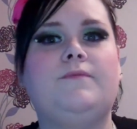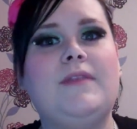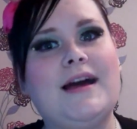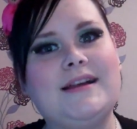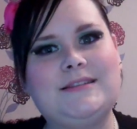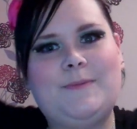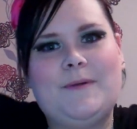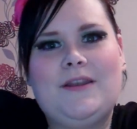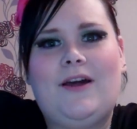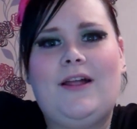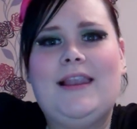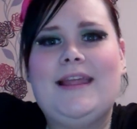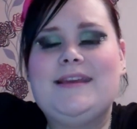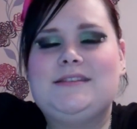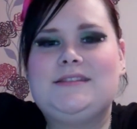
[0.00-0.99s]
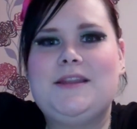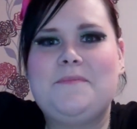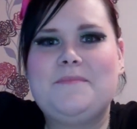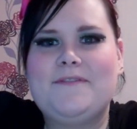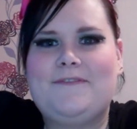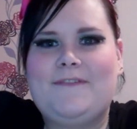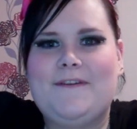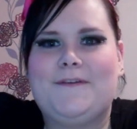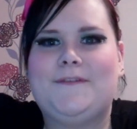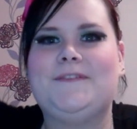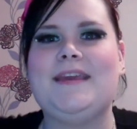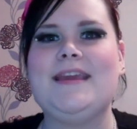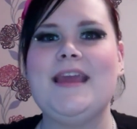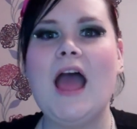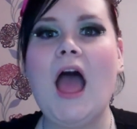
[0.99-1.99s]
Last but not least, number
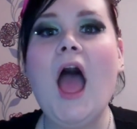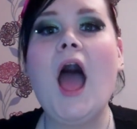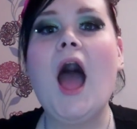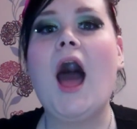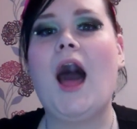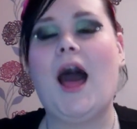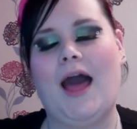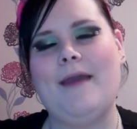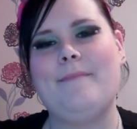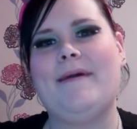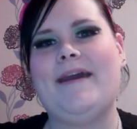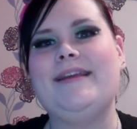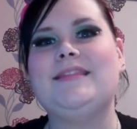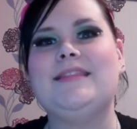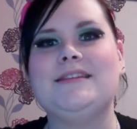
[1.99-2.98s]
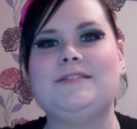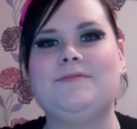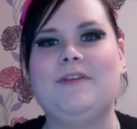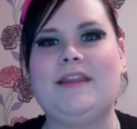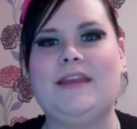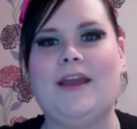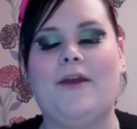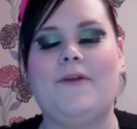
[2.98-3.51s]
50, I made this video.